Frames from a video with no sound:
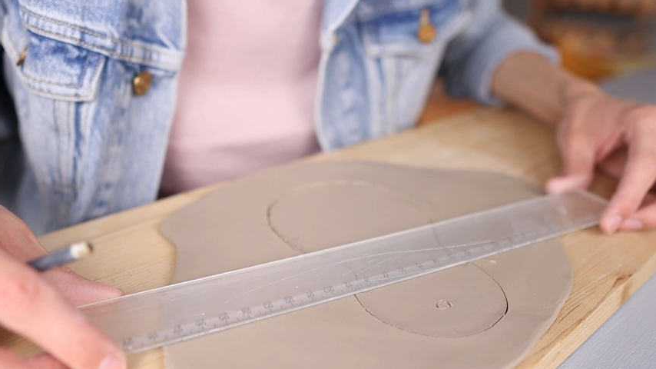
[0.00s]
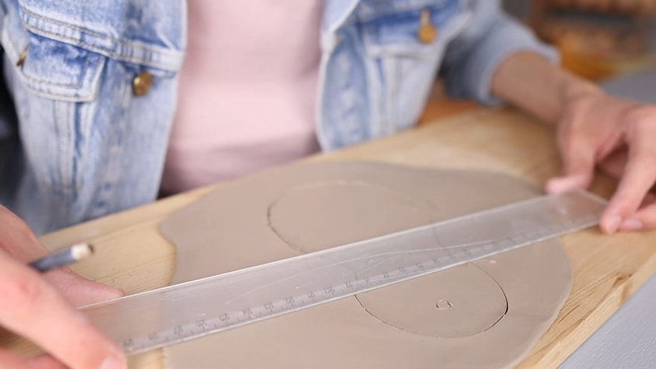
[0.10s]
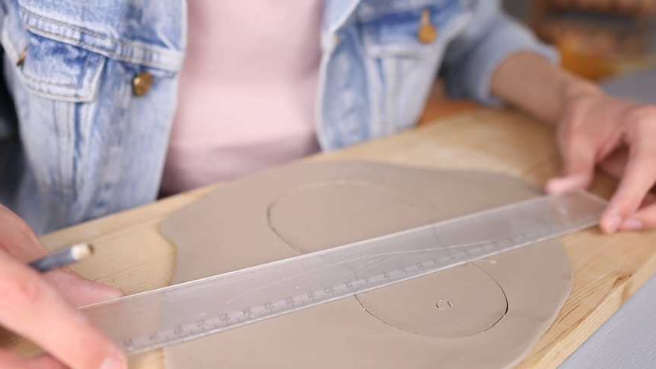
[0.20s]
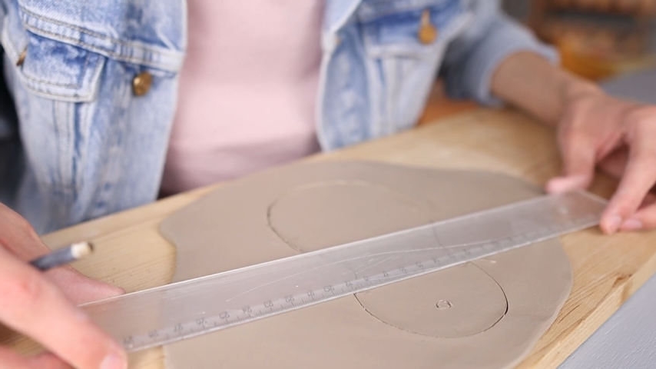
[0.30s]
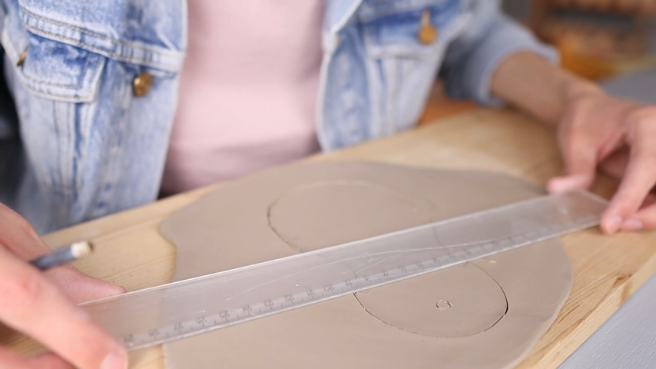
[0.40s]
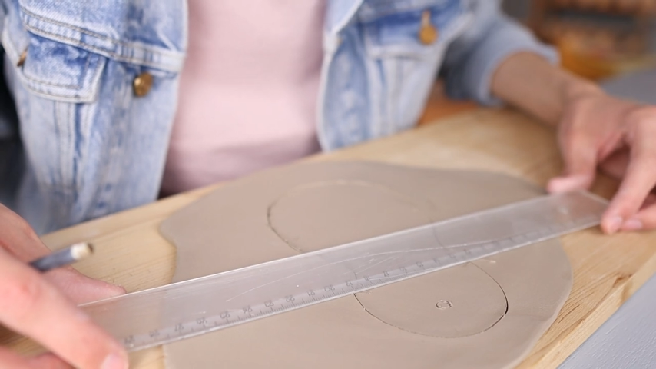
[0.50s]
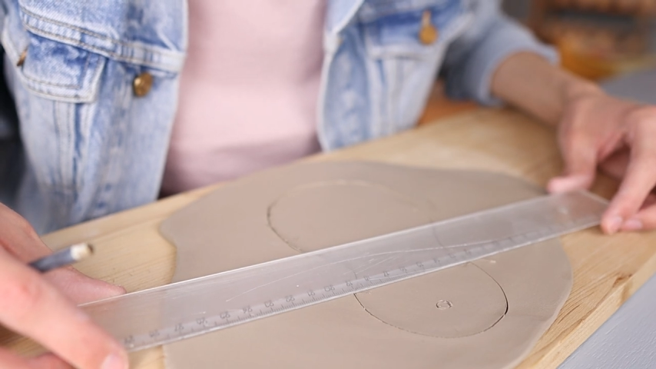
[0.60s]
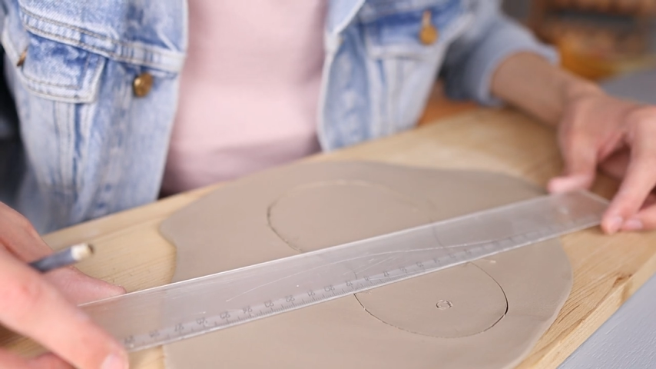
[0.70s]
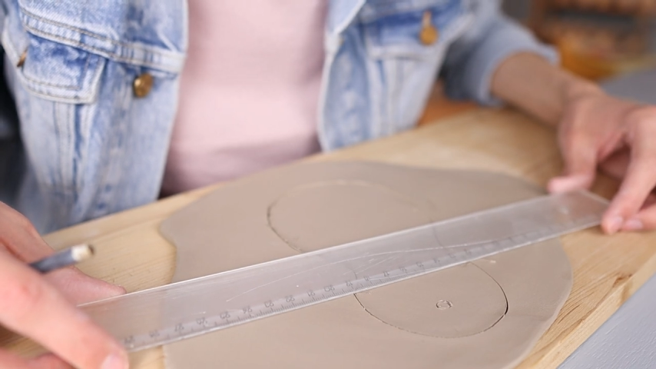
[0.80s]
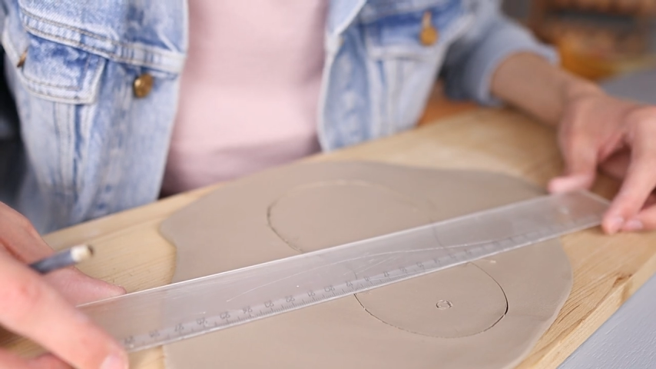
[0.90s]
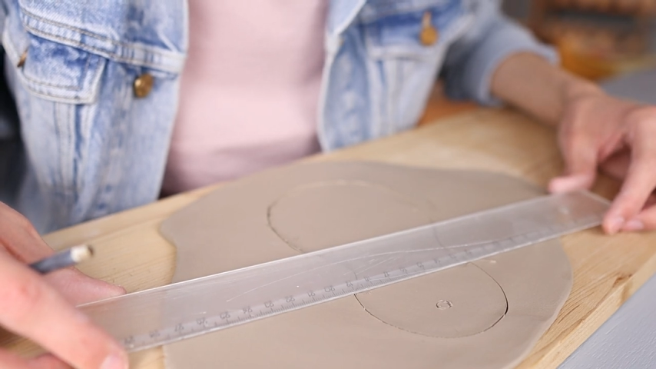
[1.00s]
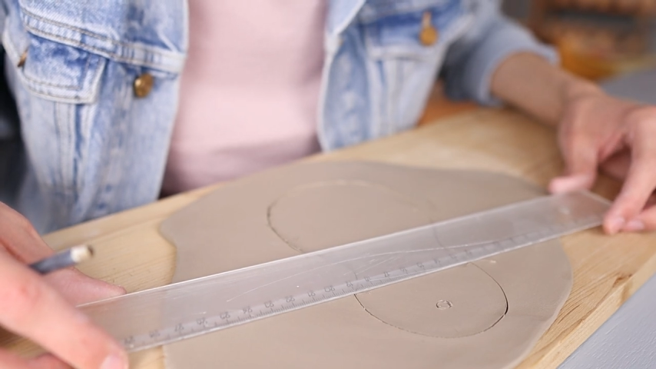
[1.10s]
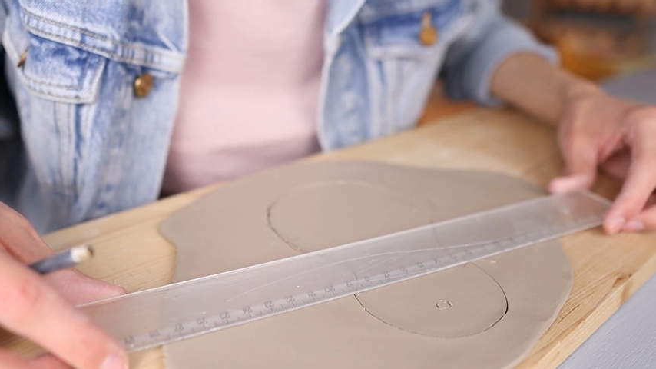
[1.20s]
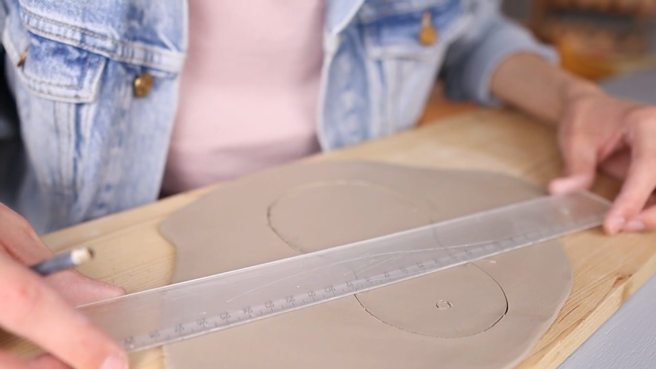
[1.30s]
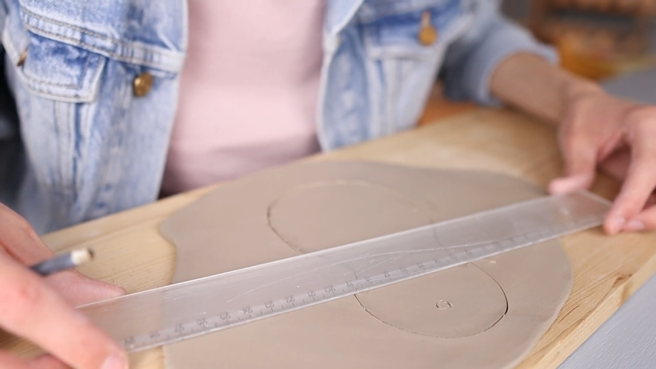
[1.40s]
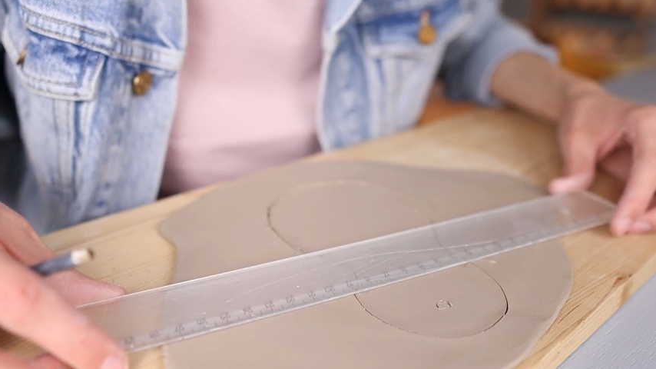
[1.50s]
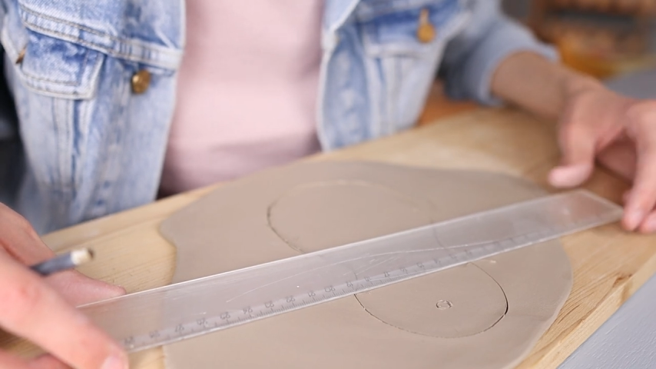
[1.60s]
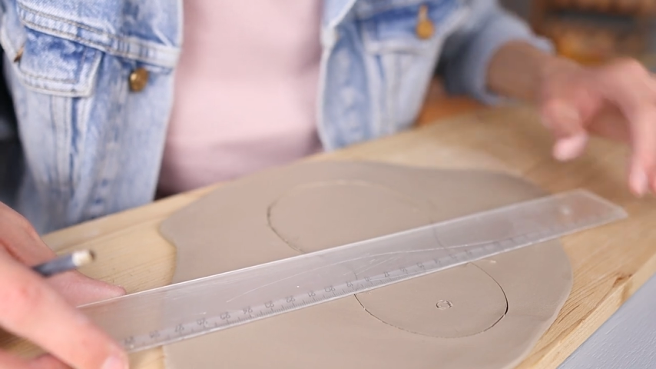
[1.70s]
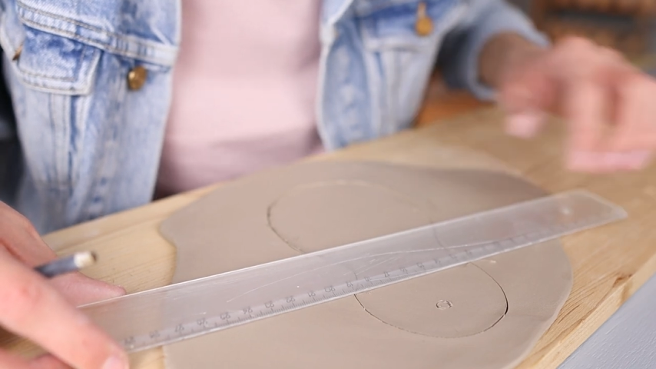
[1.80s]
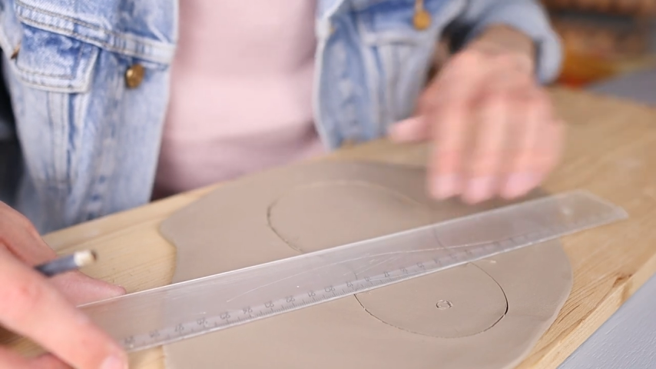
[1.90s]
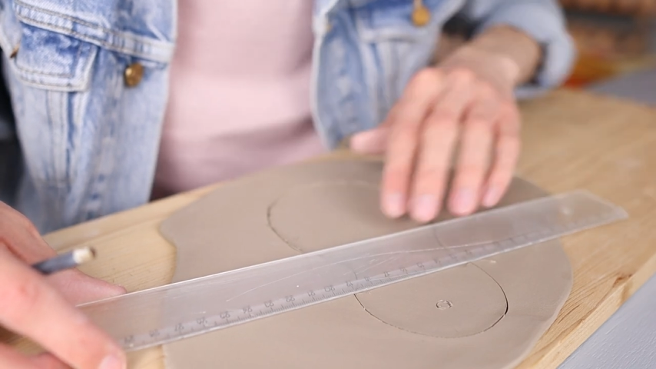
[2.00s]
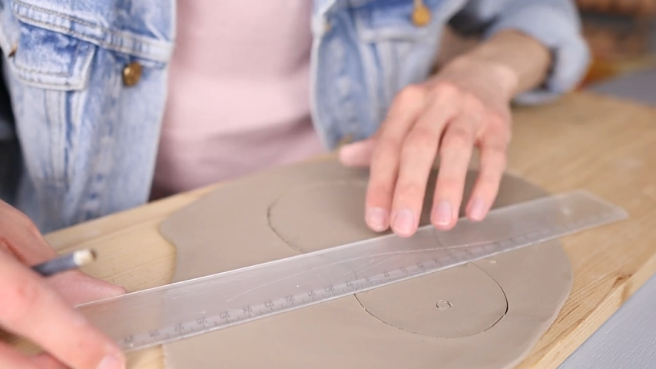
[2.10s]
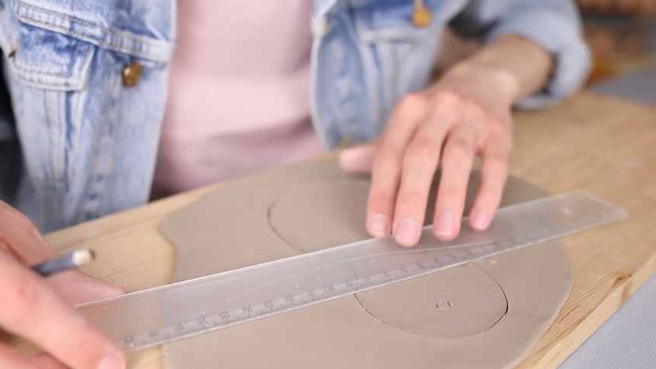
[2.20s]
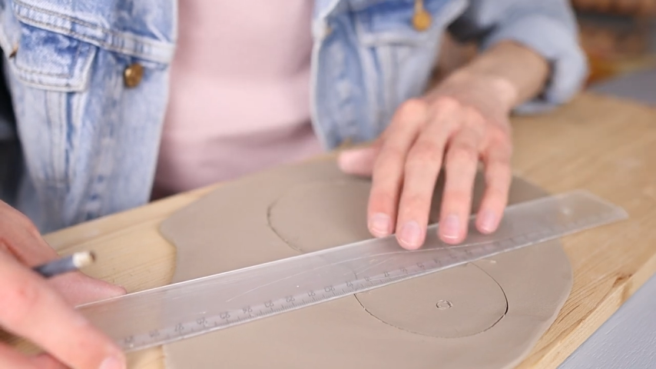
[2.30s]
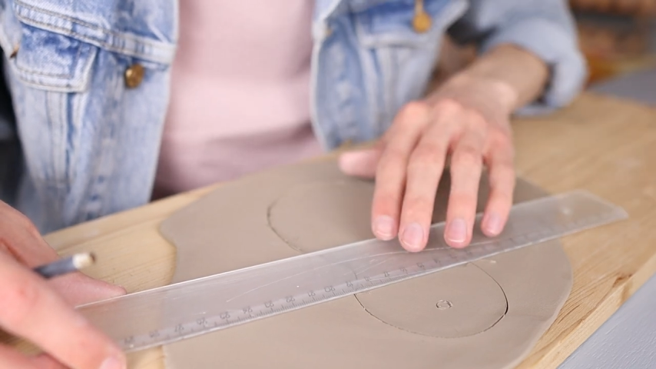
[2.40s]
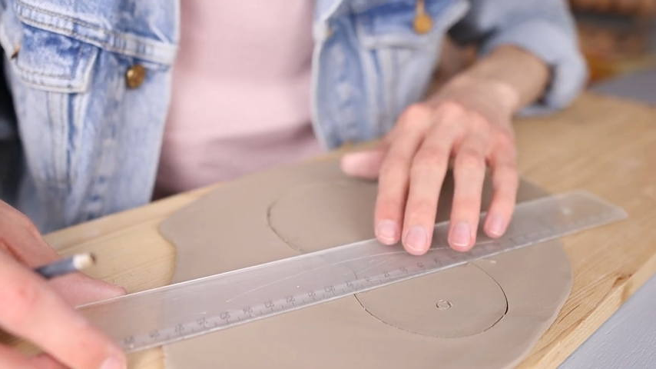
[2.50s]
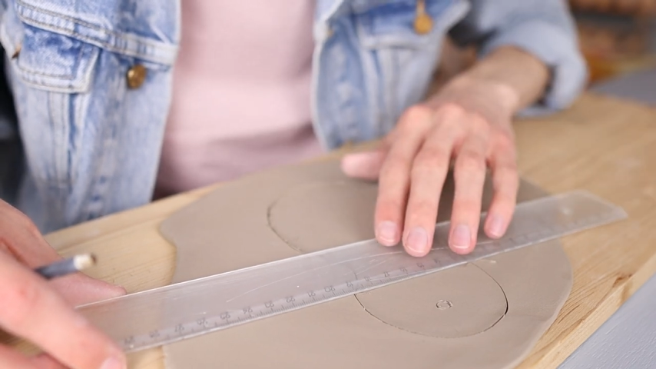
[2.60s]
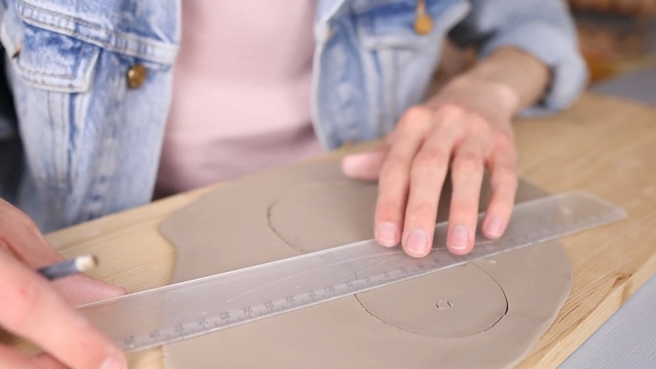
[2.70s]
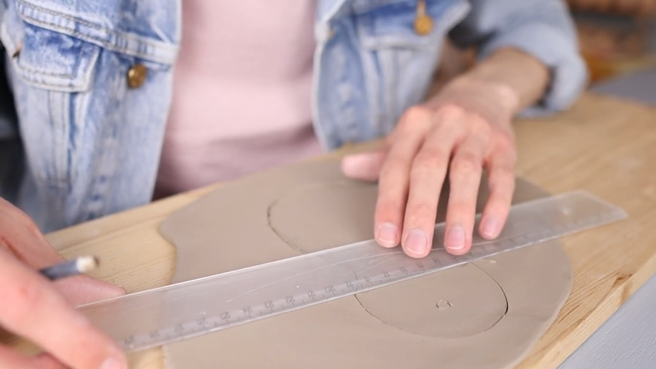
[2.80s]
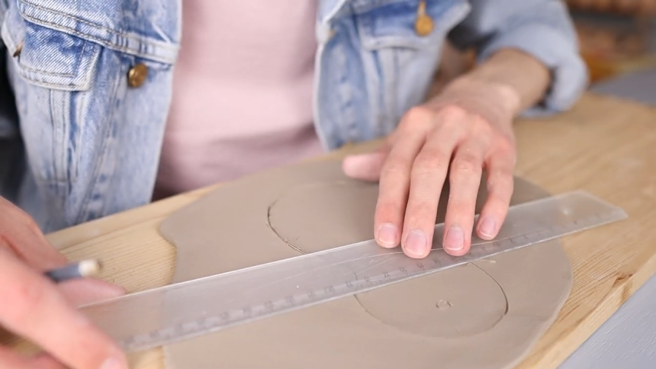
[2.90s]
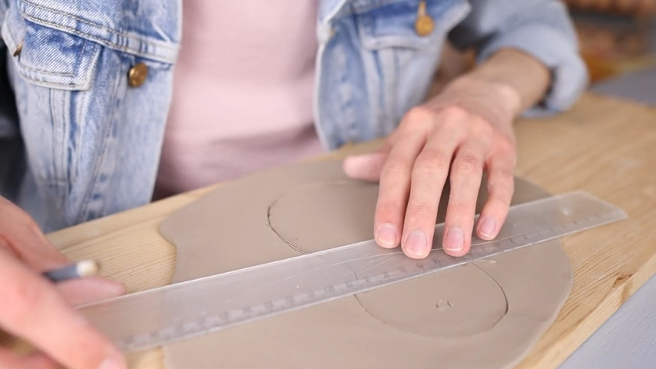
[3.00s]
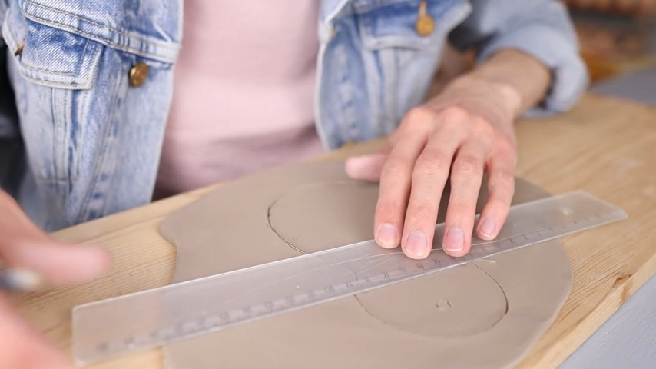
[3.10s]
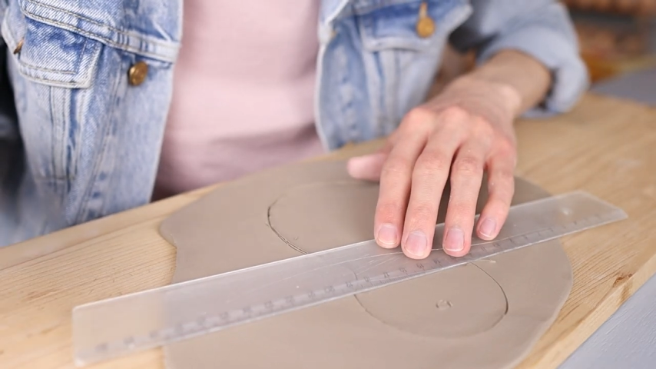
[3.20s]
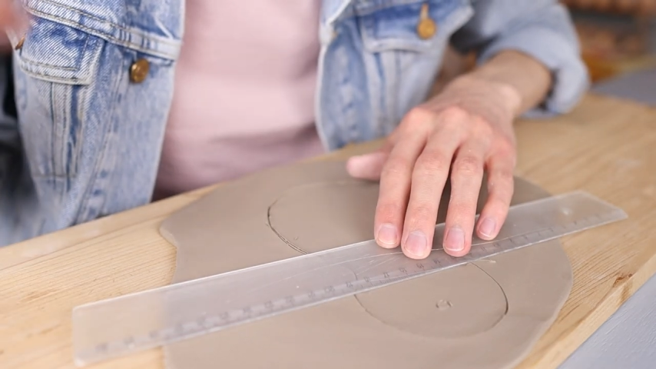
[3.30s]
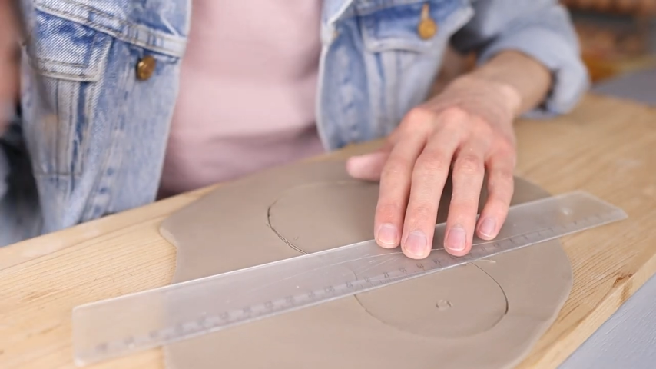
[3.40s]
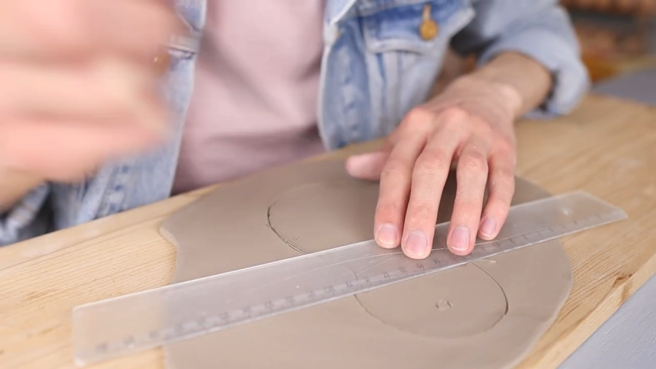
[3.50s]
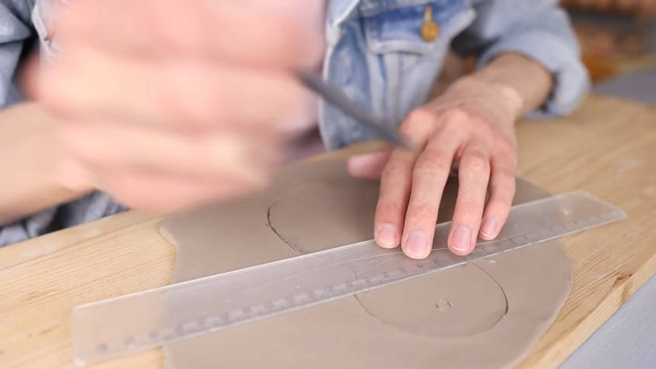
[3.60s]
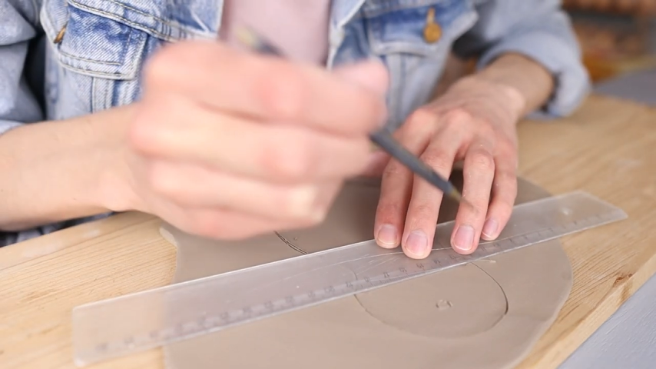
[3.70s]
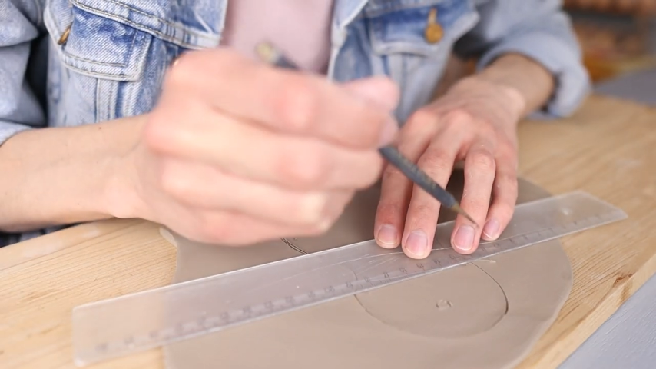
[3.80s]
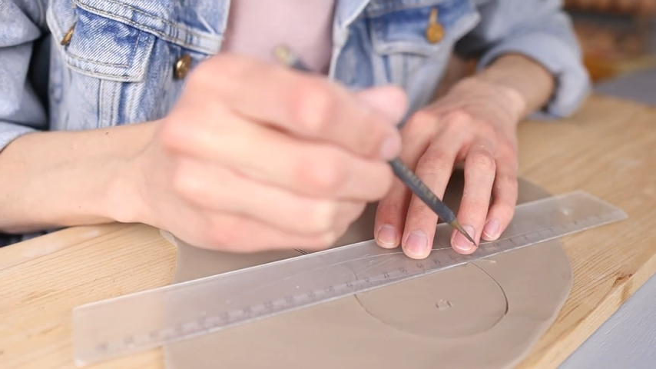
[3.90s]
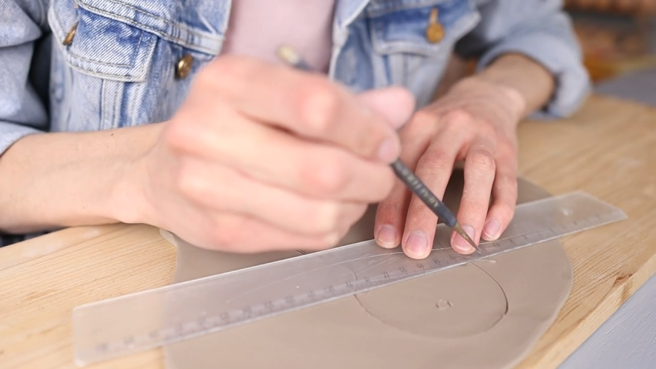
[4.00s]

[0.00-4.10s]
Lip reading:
[unreadable: no face in view]